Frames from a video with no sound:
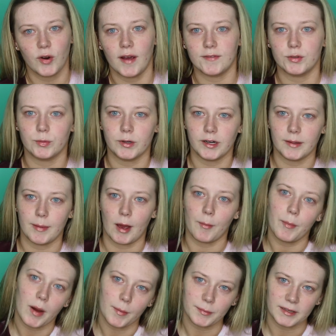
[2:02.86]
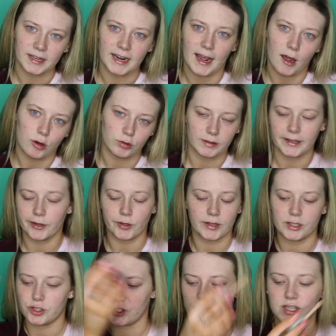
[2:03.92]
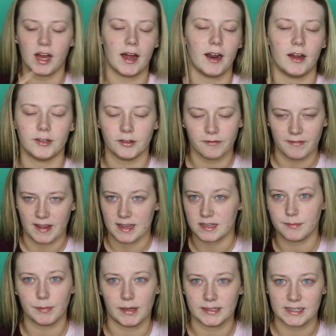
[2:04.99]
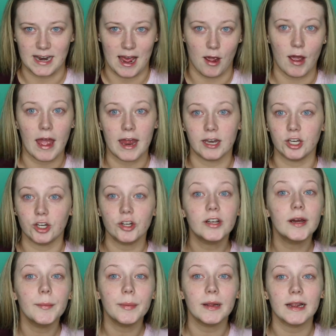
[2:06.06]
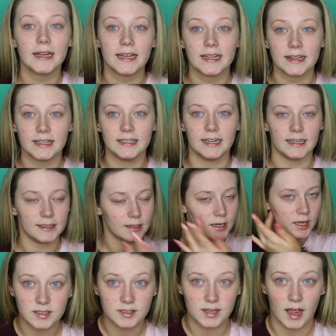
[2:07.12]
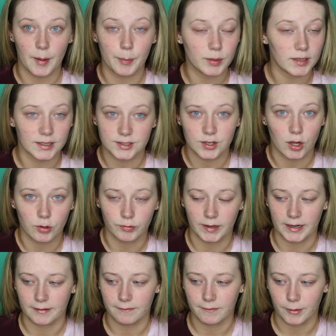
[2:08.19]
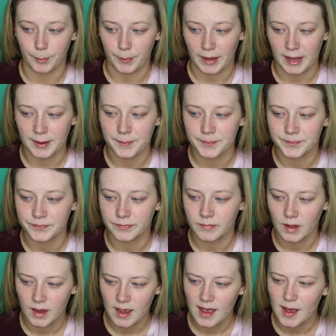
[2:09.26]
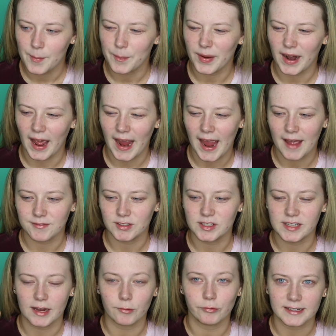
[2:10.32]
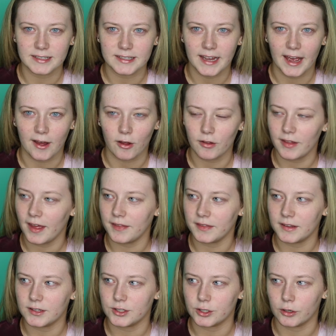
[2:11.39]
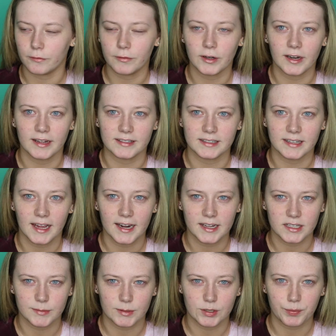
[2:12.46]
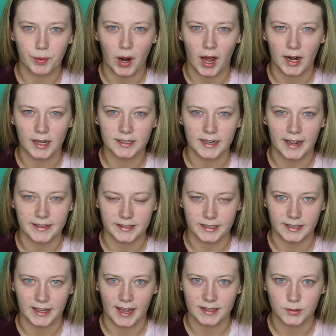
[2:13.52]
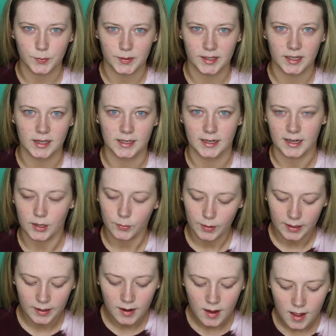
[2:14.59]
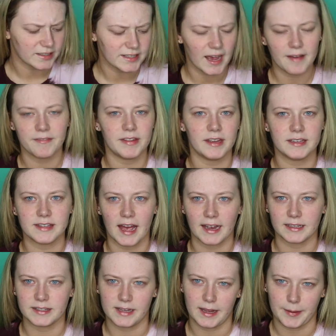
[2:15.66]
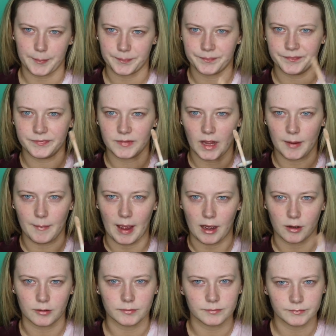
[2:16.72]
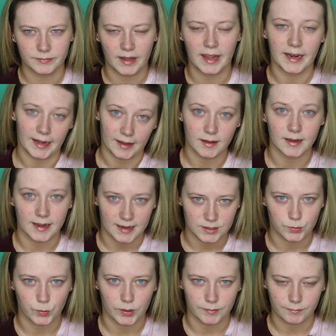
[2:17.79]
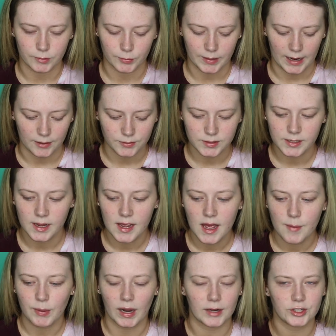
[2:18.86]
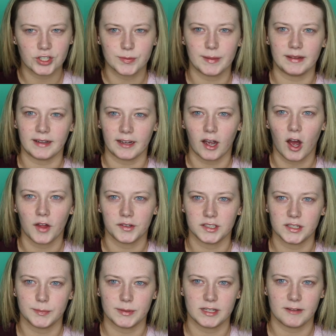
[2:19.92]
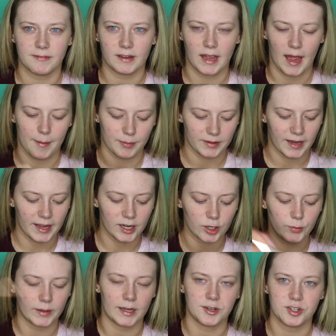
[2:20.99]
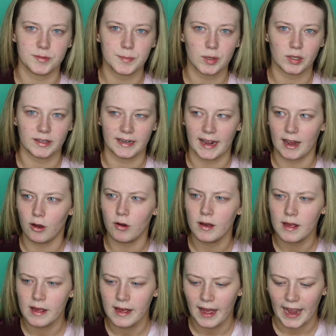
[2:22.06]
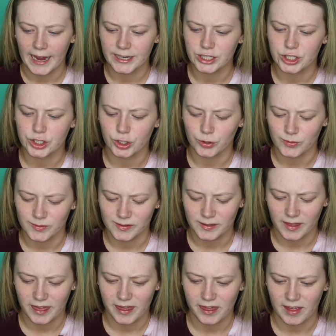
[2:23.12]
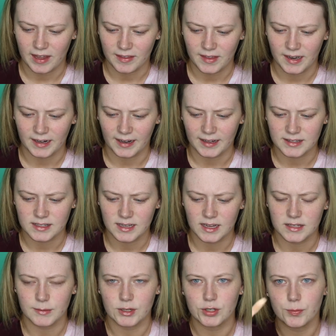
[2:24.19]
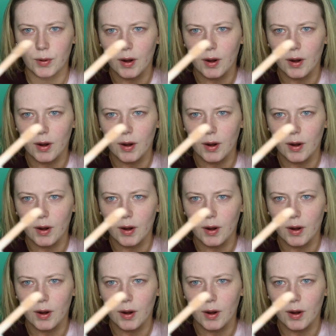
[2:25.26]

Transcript: don't have to worry about pumping it out. Literally just dot it on your face, blend it out, and you're completely done. This is a plus already for me. But I have to say, you can tell that the doe foot isn't getting as much product as it gets with the Clinique one. It does have the exact same amount in it. It has one fluid ounce, but I just mean like on a specific applicator when I just pull it out. I don't think that it gets as much